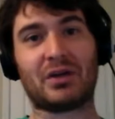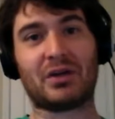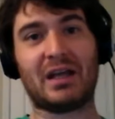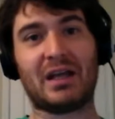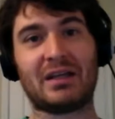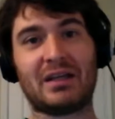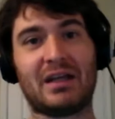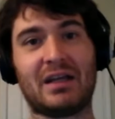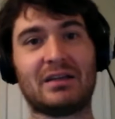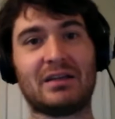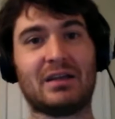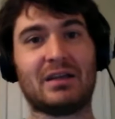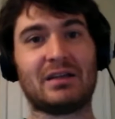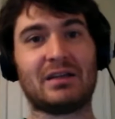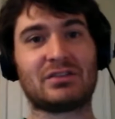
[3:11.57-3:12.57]
get yet.
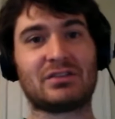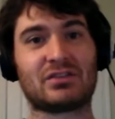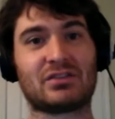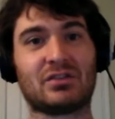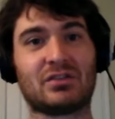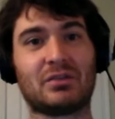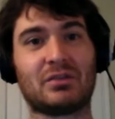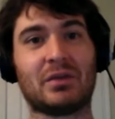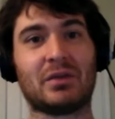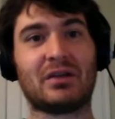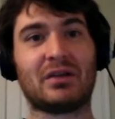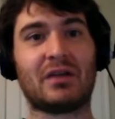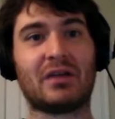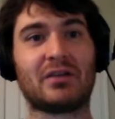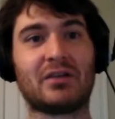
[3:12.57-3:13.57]
It's just going to depend
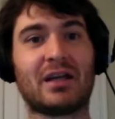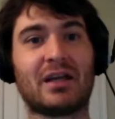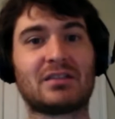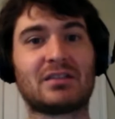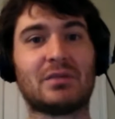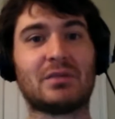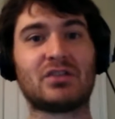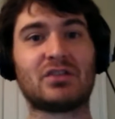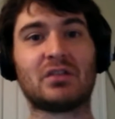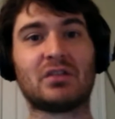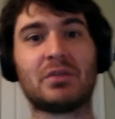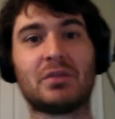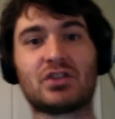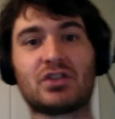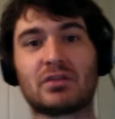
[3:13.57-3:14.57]
on how he reacts to Major League
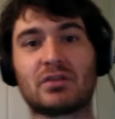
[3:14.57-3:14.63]
pitching.